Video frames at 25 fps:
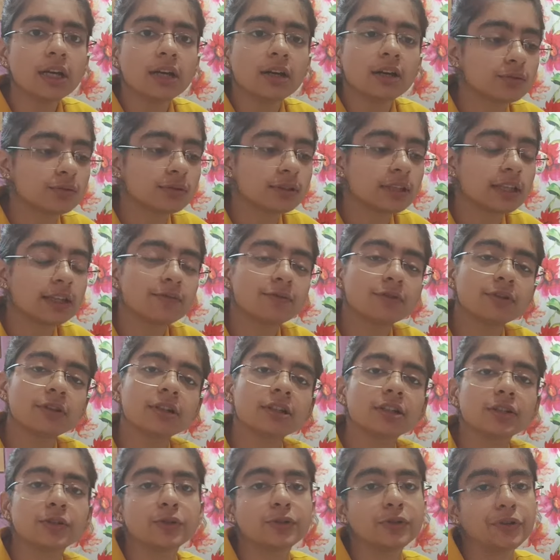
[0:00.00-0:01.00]
So they would
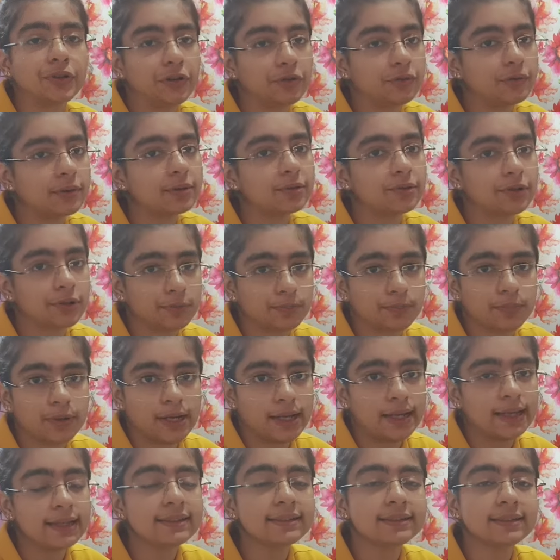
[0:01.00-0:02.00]
quote you a good
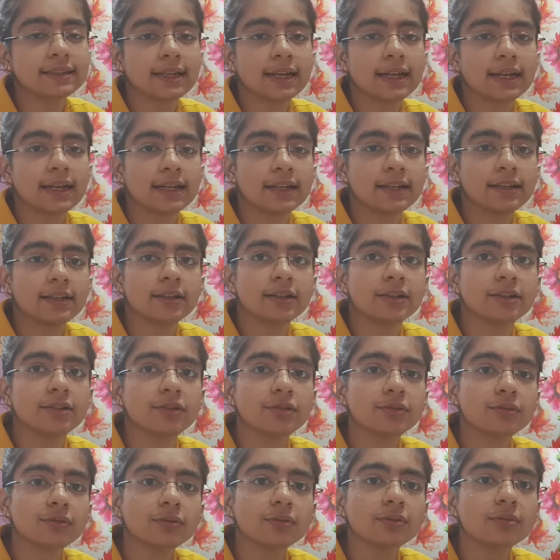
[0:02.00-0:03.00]
price and
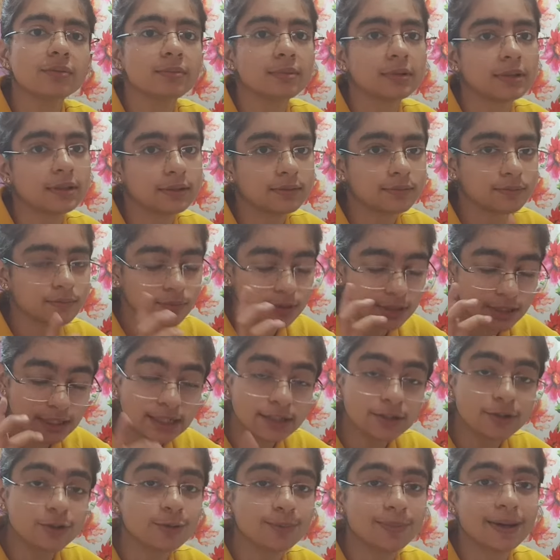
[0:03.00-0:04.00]
you
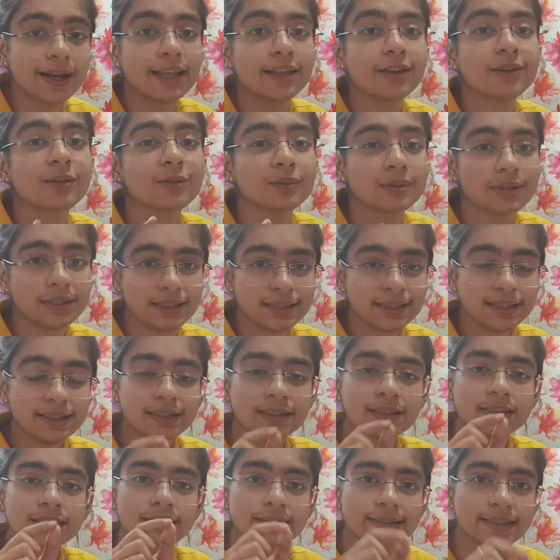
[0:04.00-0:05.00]
need to buy
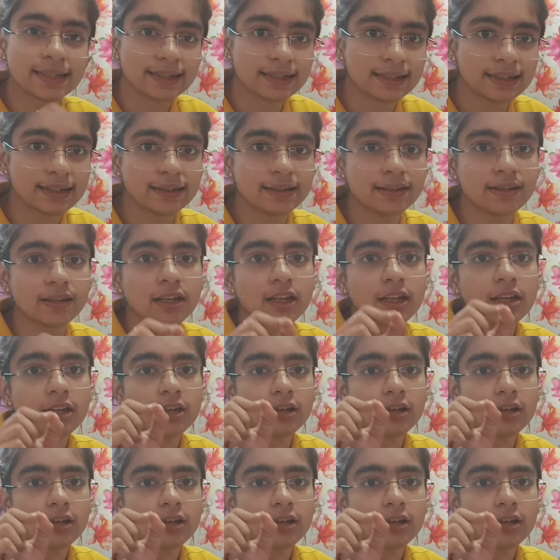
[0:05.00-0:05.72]
only Staedtler